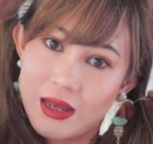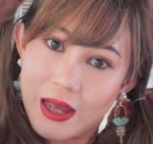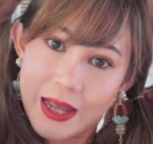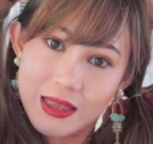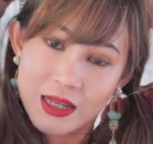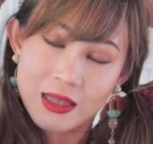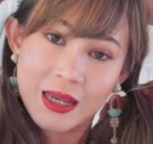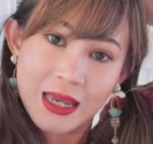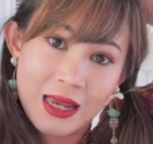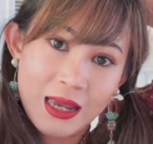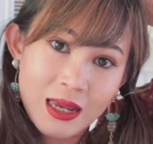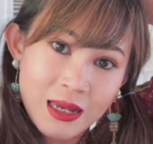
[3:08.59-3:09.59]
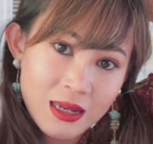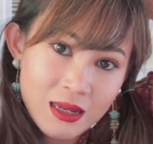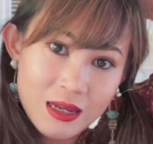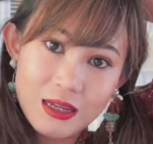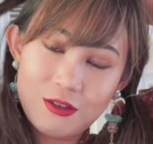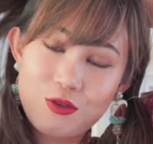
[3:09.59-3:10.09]
I think the key here
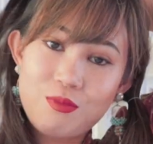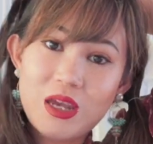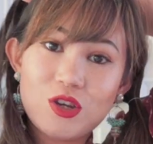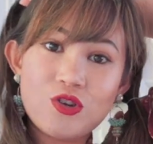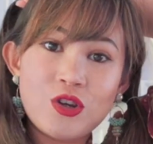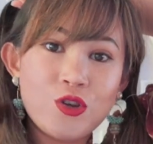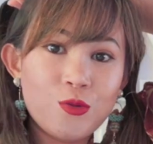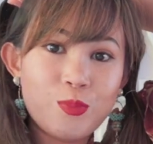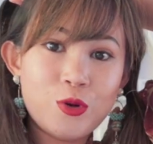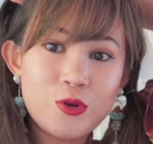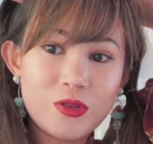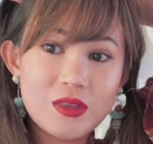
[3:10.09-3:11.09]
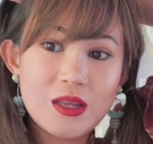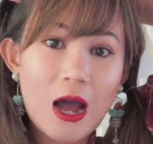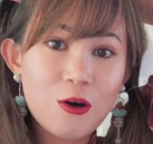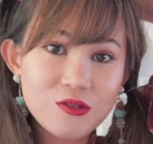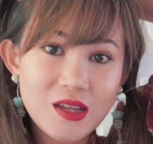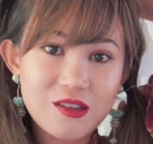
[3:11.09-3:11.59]
is to make sure you put the
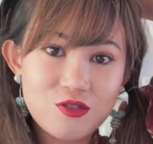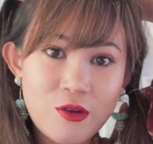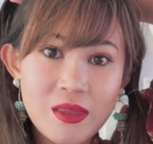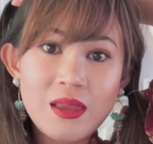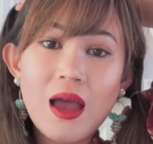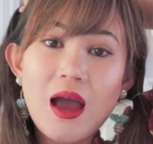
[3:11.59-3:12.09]
outside strand